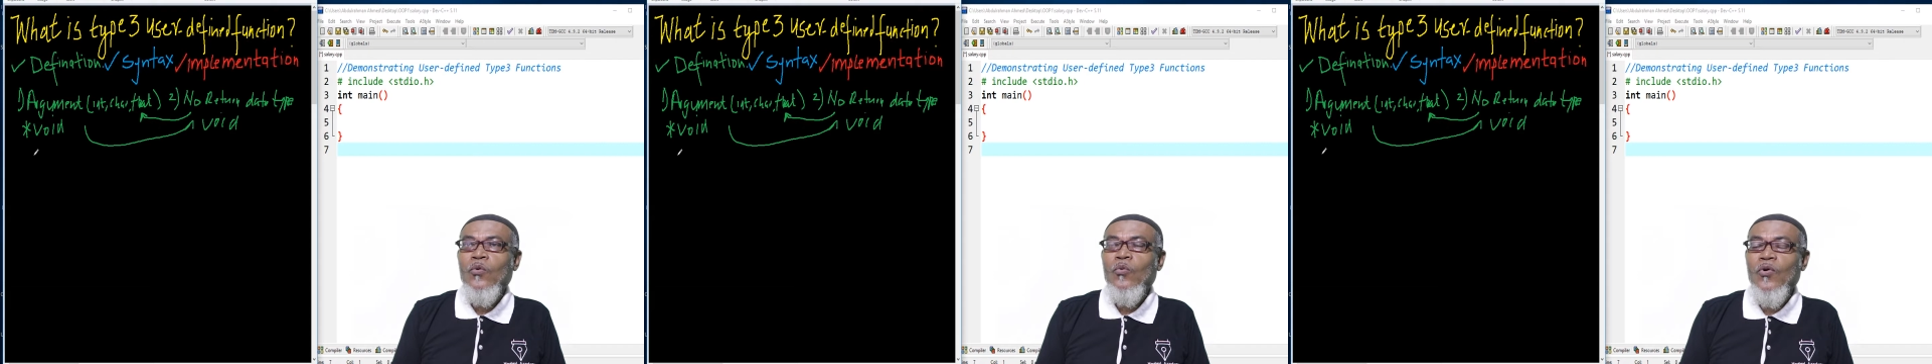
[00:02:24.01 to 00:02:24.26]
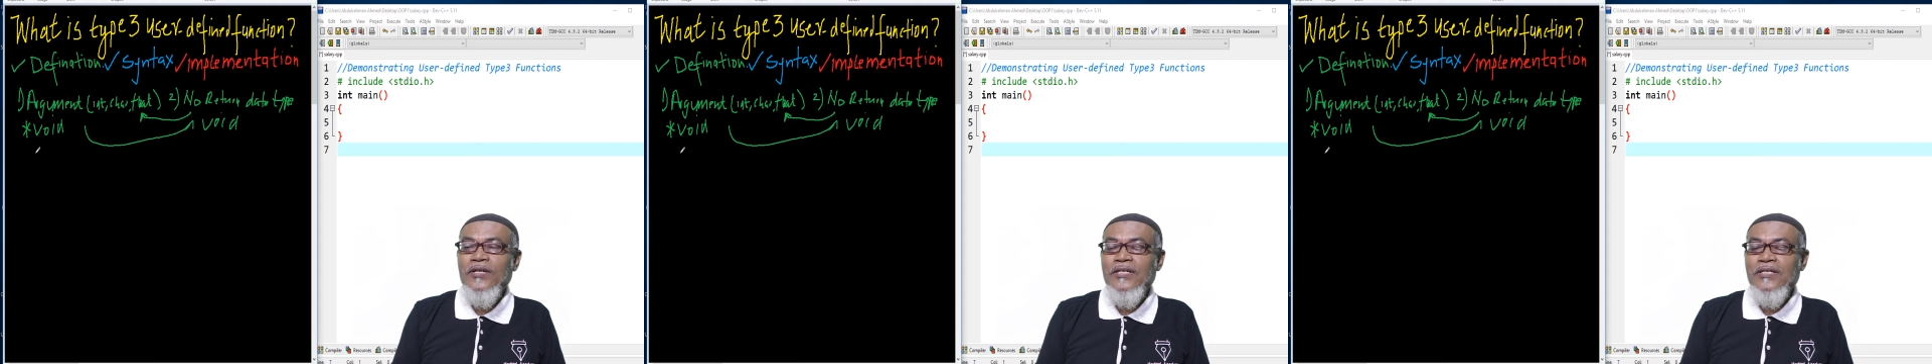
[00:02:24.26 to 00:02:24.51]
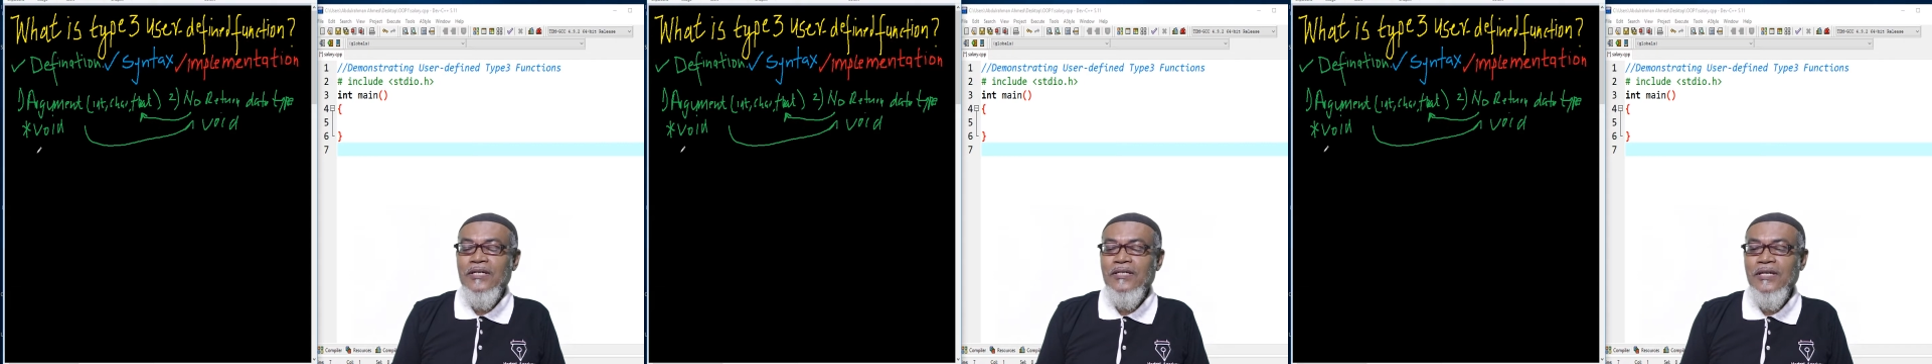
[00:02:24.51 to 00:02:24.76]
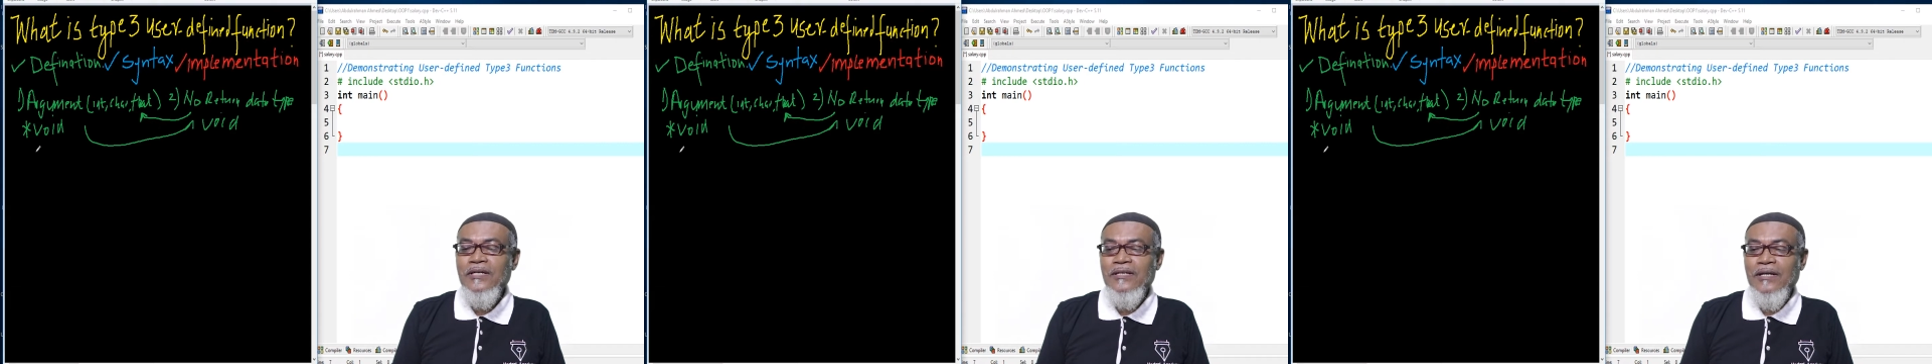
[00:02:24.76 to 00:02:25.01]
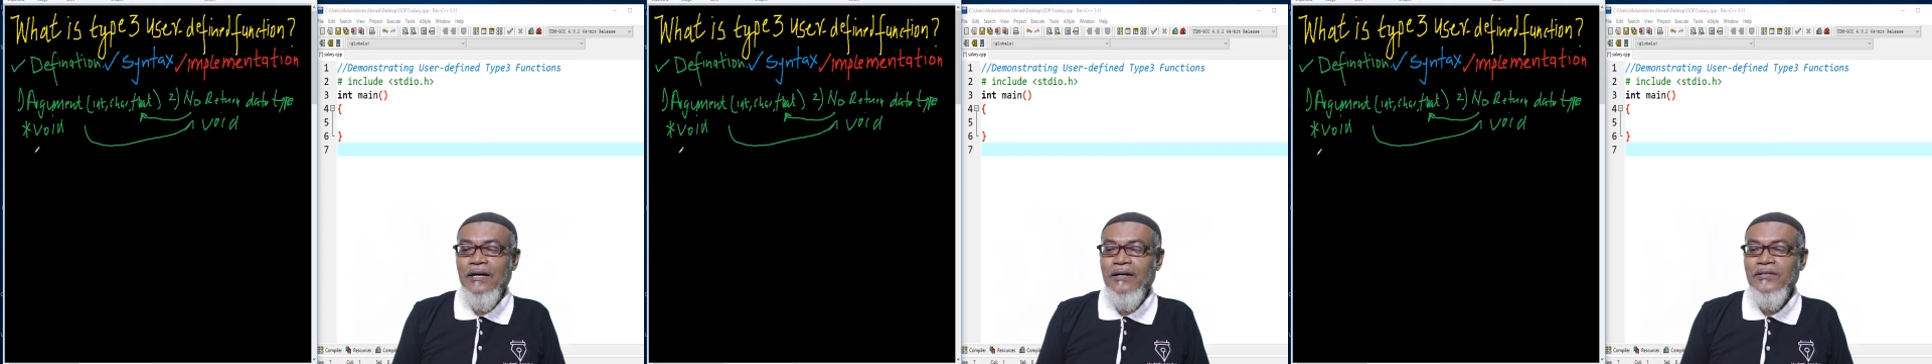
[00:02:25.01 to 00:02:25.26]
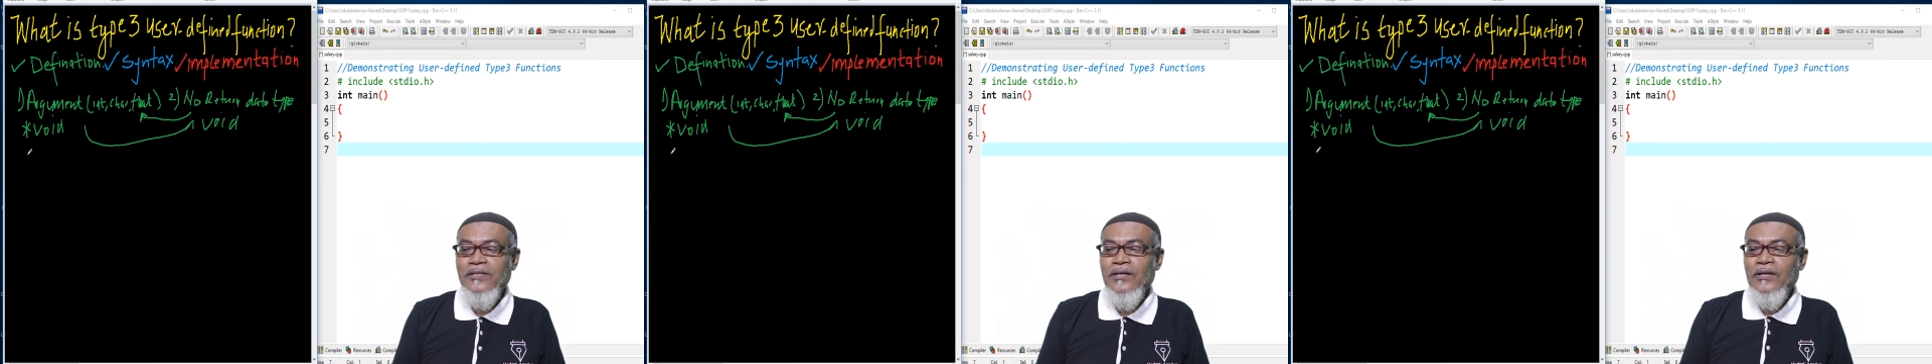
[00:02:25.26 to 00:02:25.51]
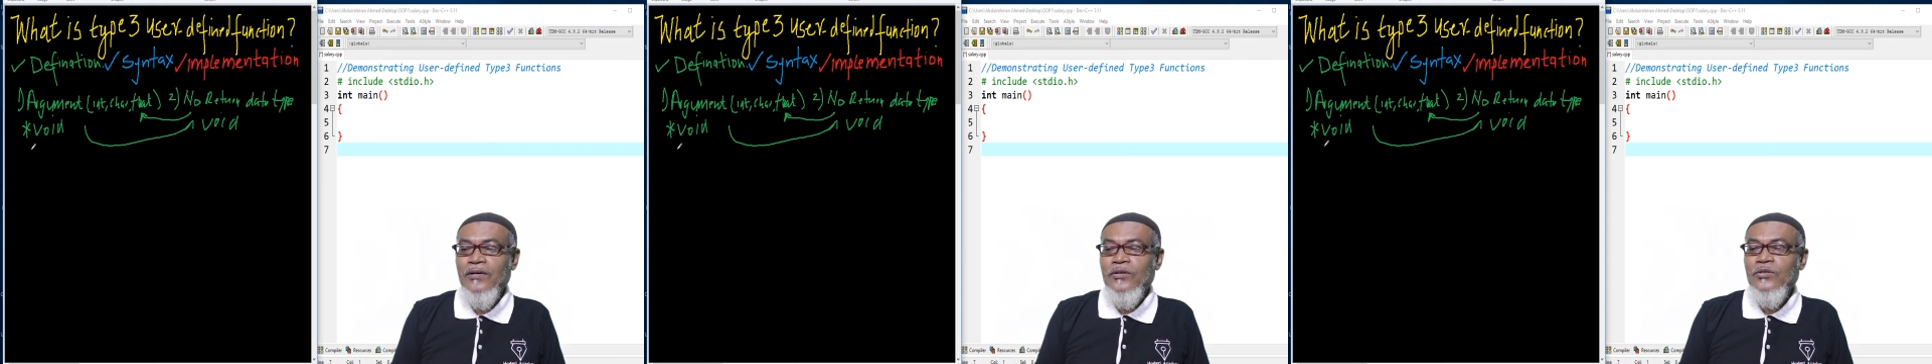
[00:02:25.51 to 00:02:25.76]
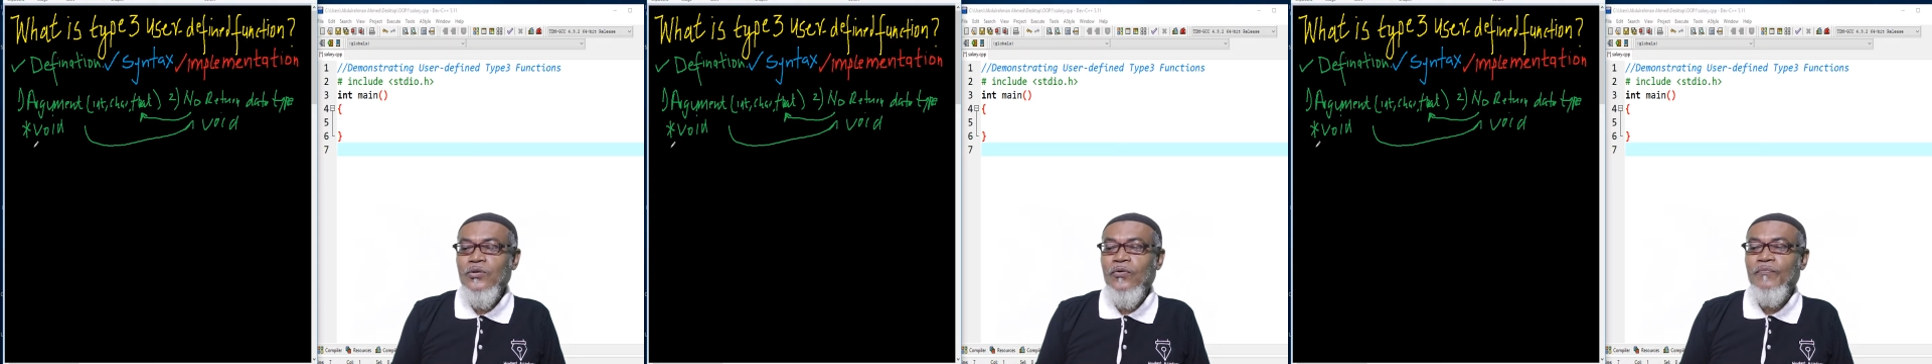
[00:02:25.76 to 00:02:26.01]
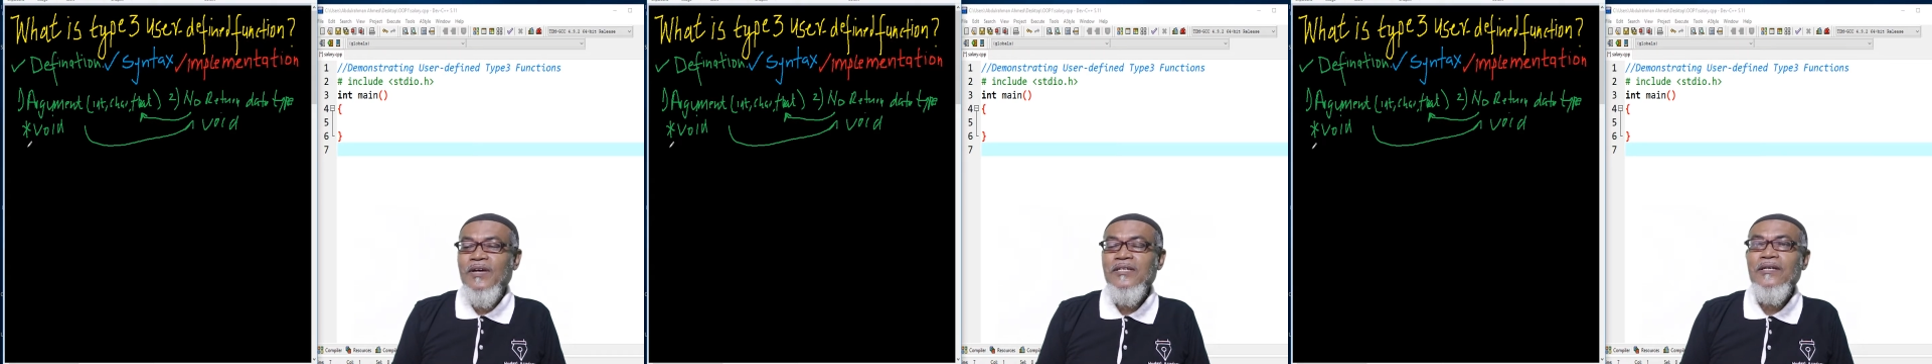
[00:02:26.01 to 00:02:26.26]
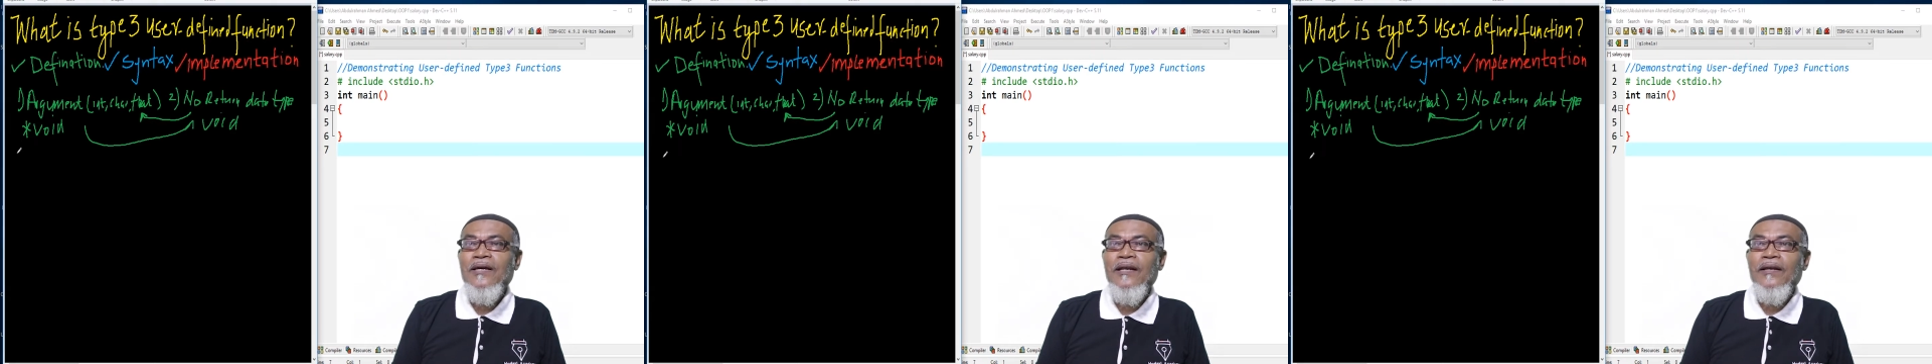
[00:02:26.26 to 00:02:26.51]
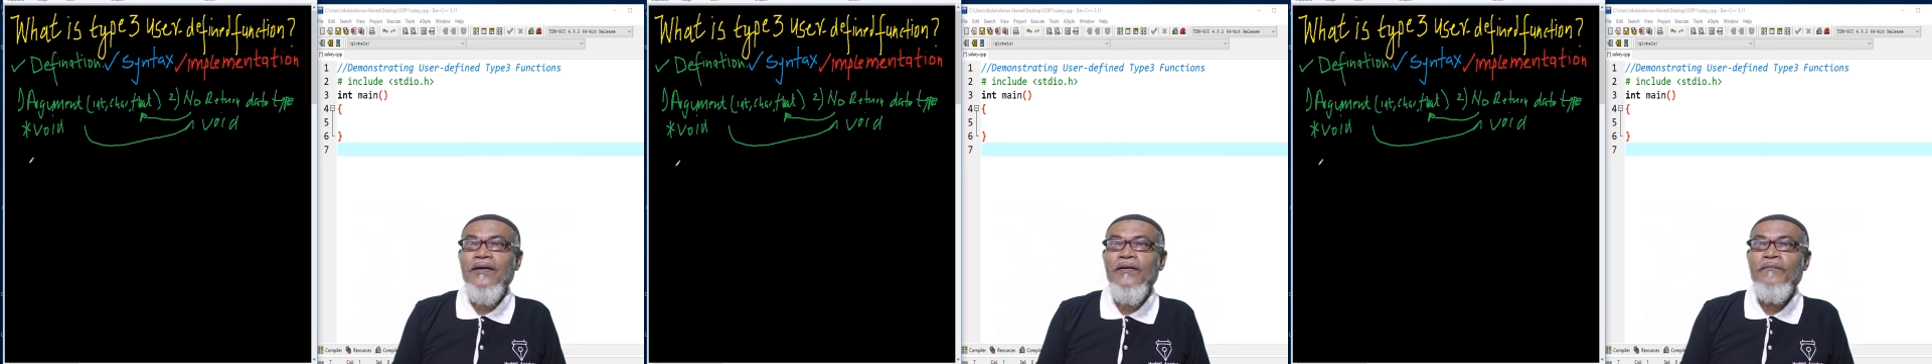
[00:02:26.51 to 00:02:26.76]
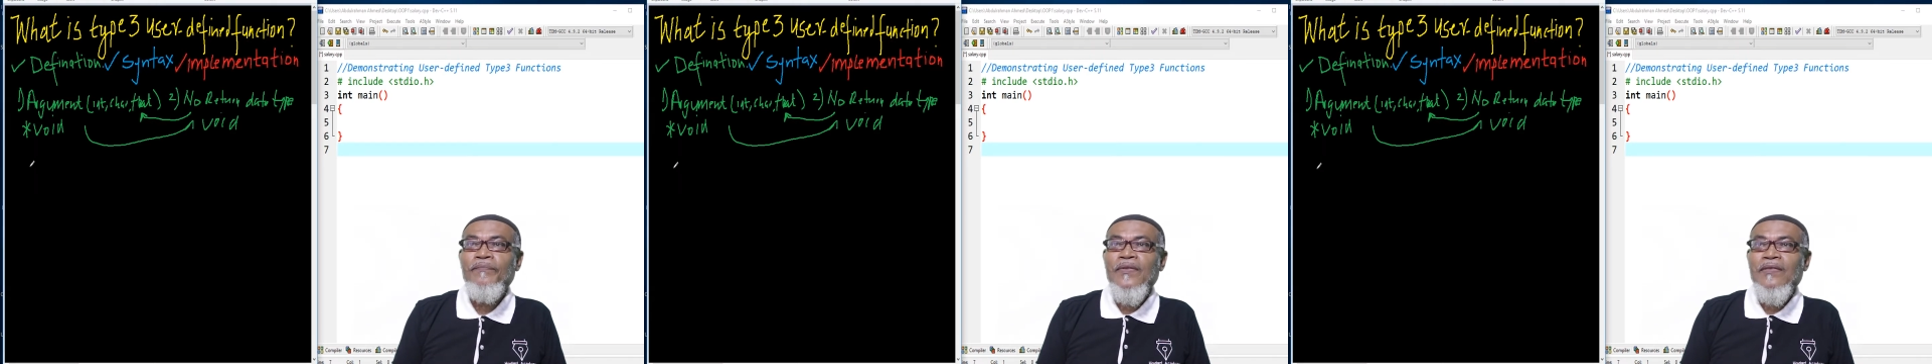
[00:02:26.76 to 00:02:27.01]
What is the syntax? So basically,